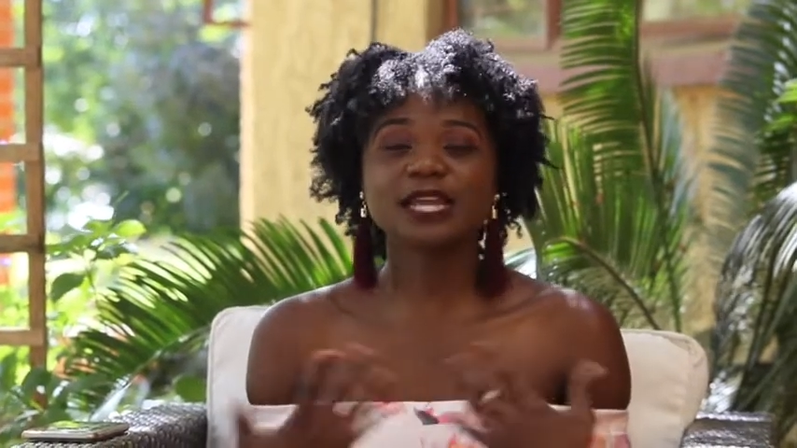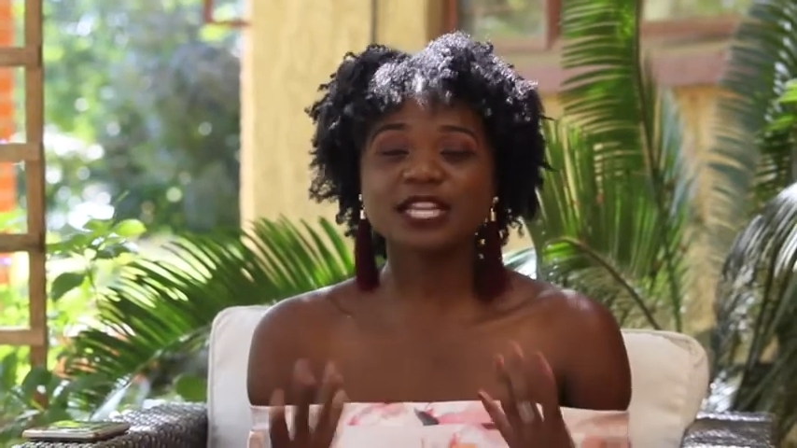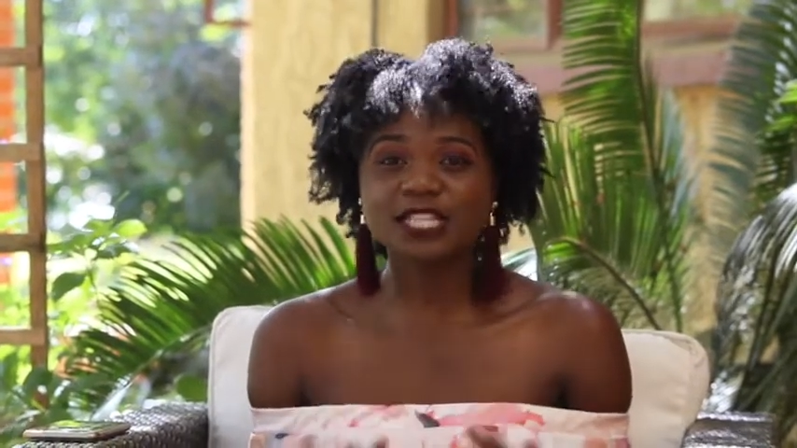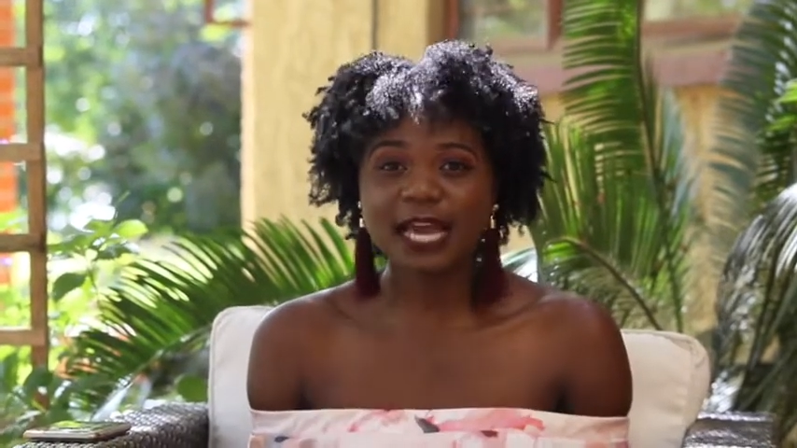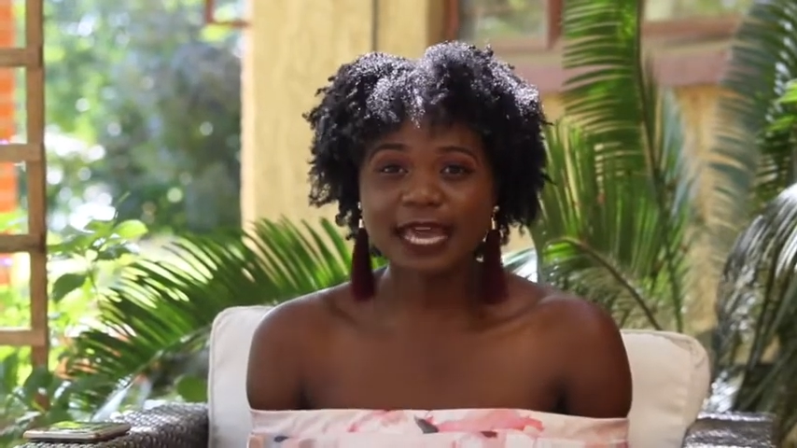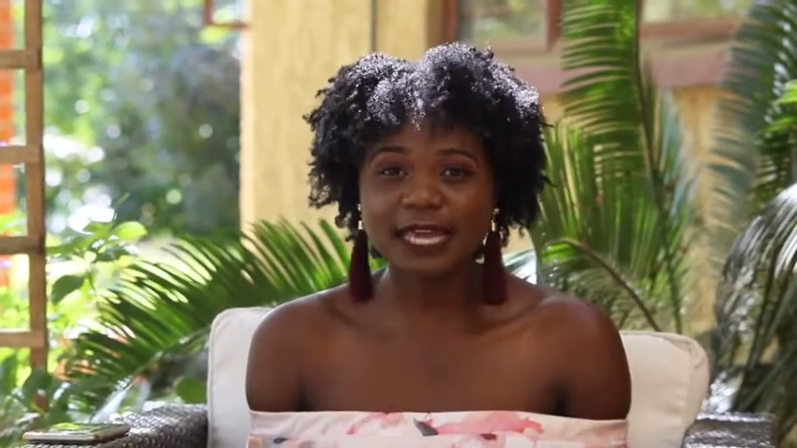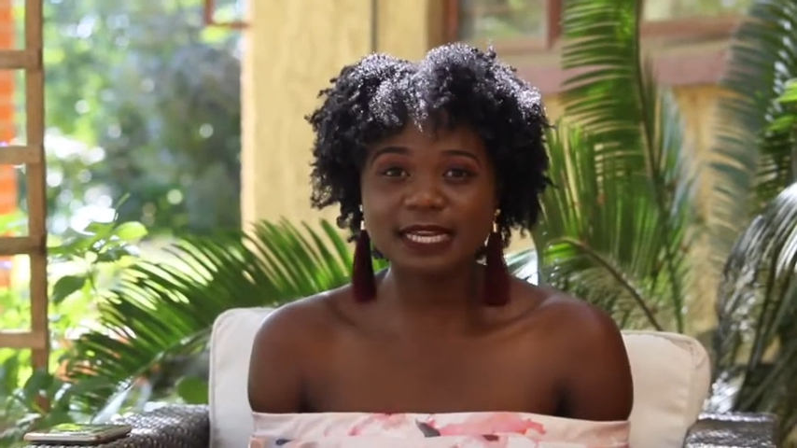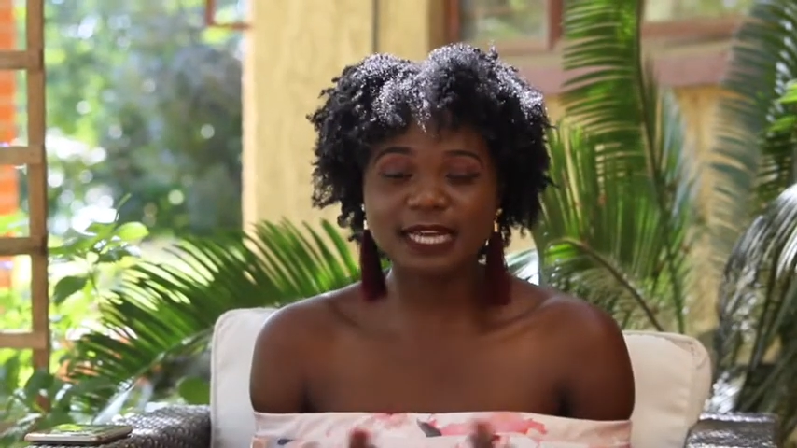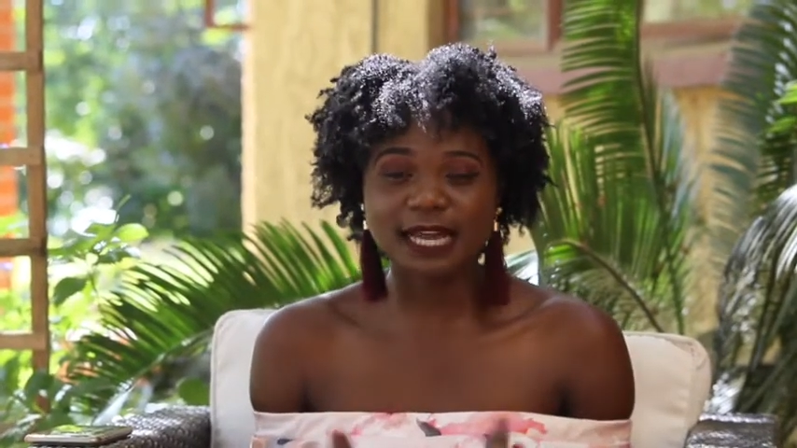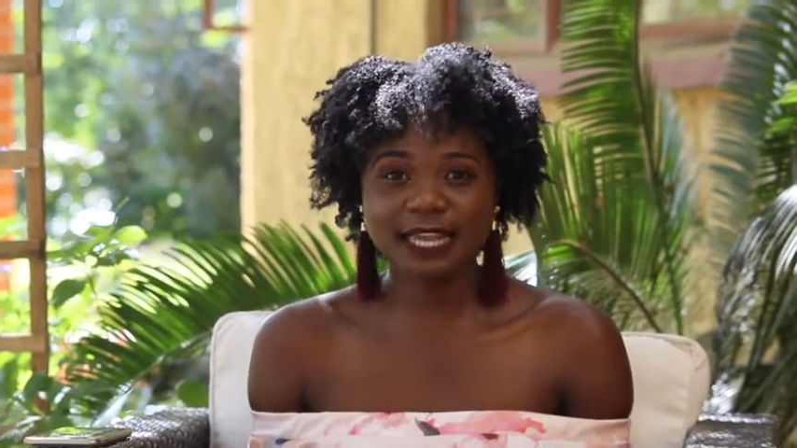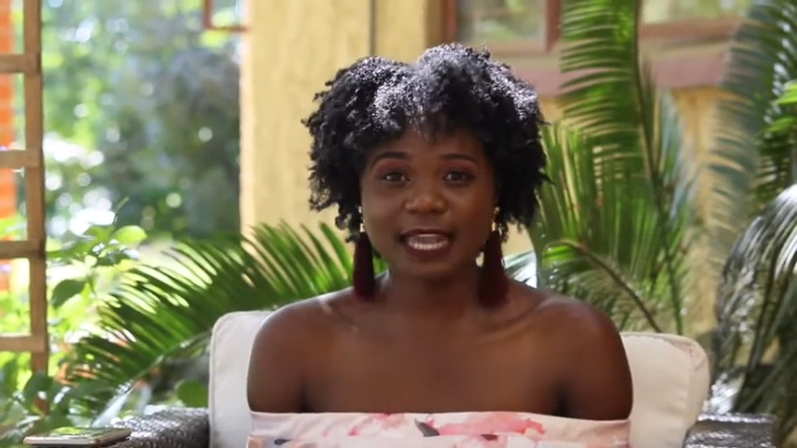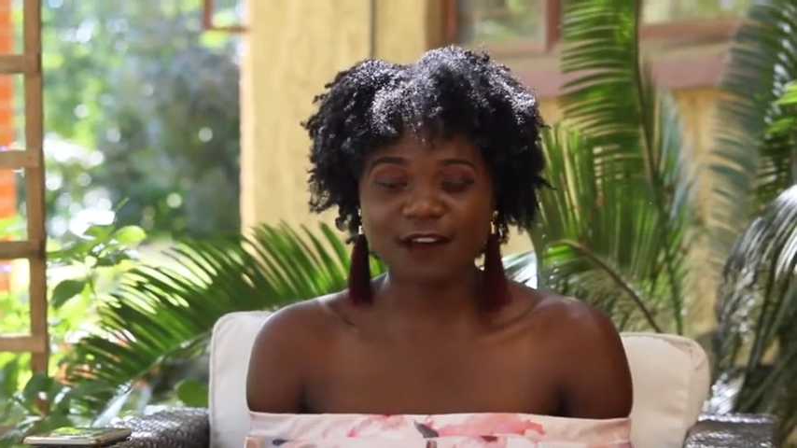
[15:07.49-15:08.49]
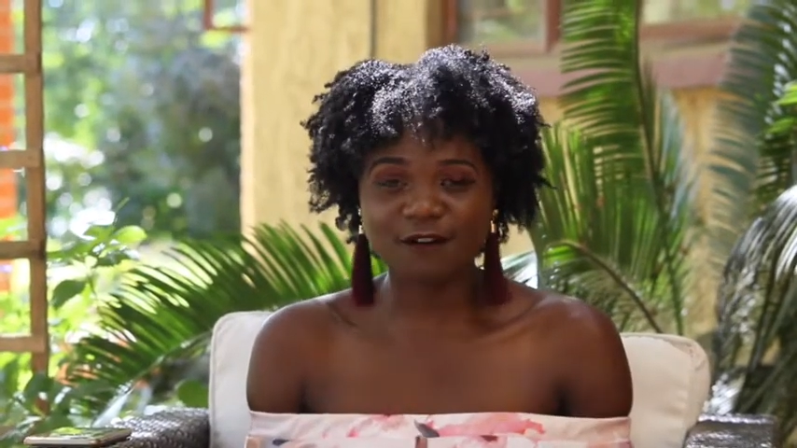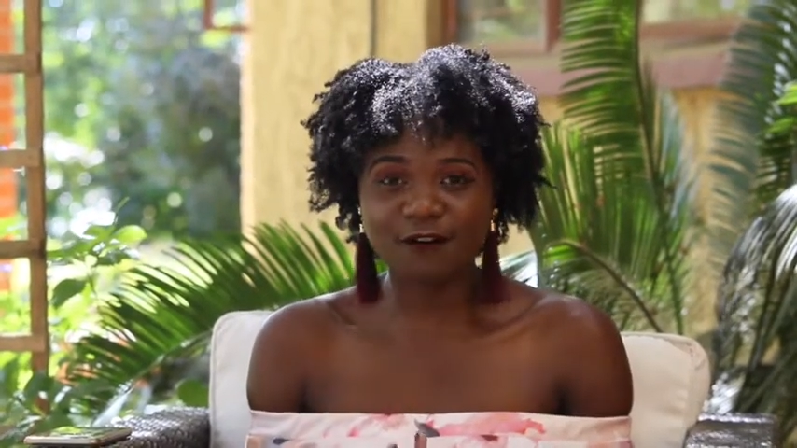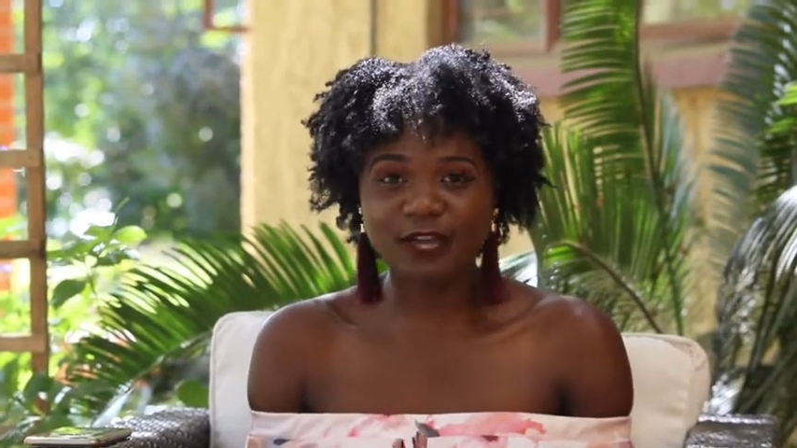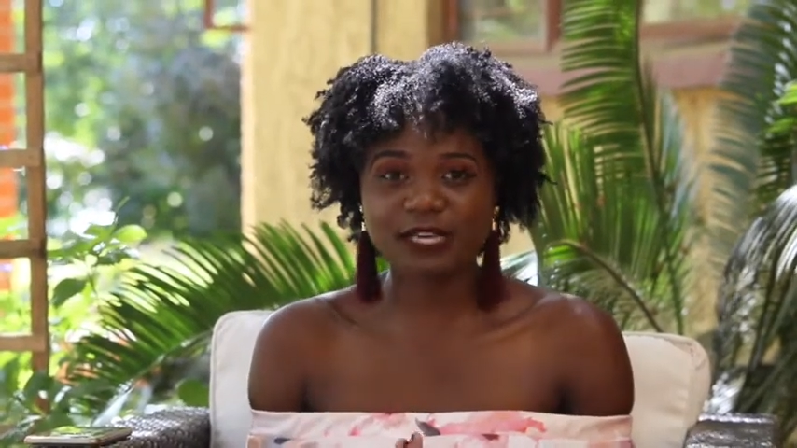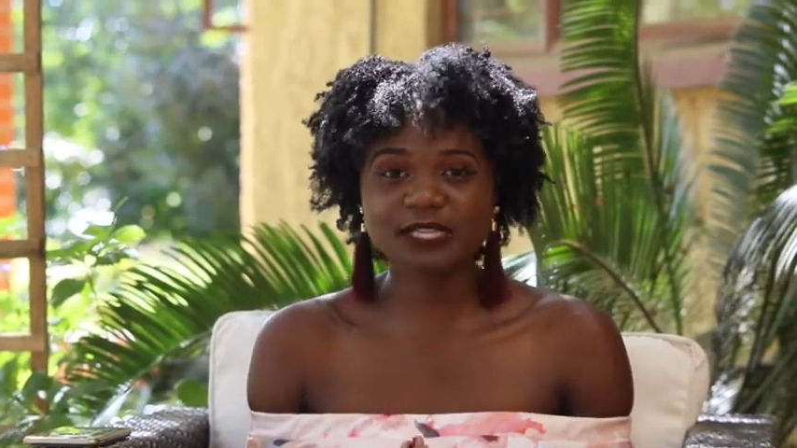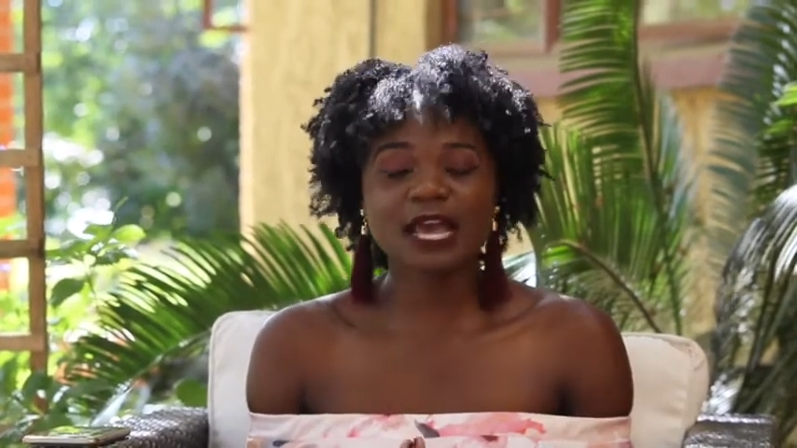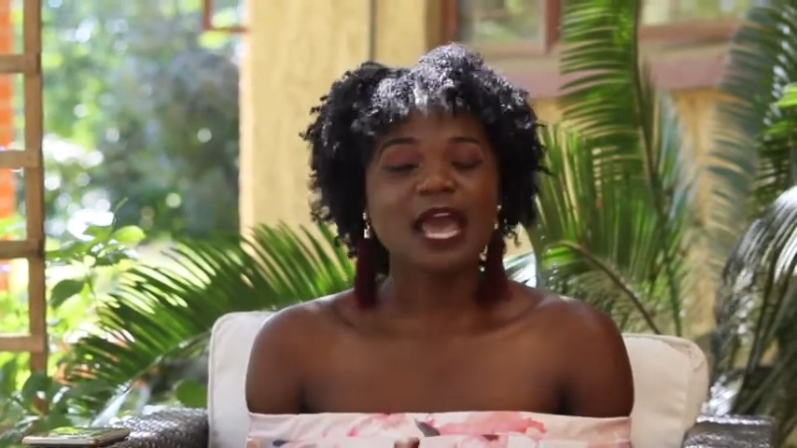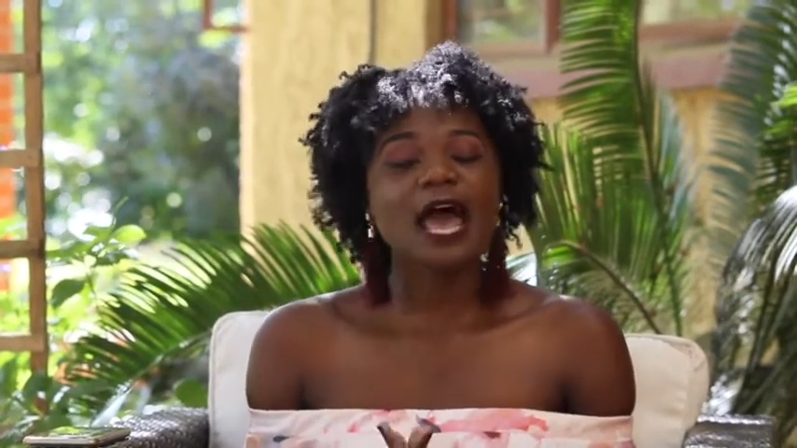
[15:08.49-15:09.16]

nurture it and care for it.